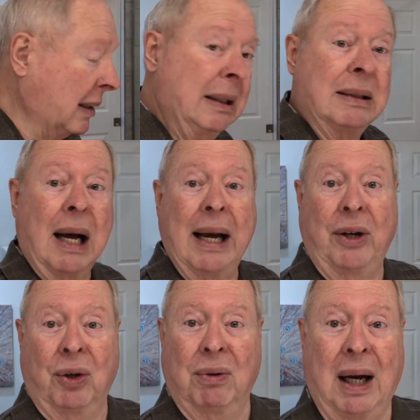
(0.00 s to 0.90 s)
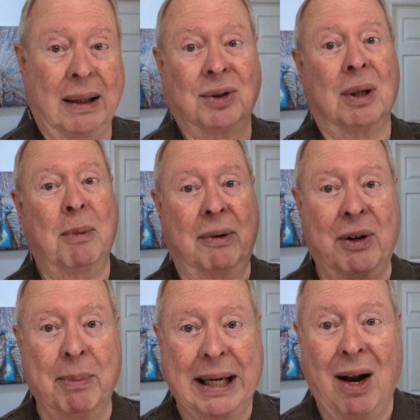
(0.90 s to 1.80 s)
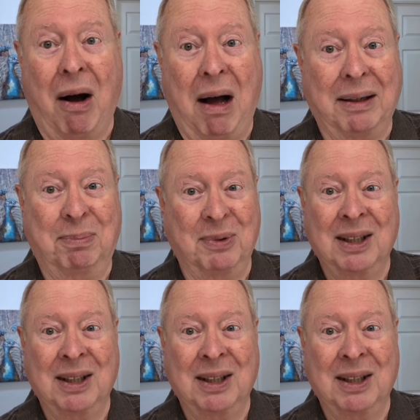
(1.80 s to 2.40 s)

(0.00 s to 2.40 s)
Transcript: At least I do. Right? Some of you may not.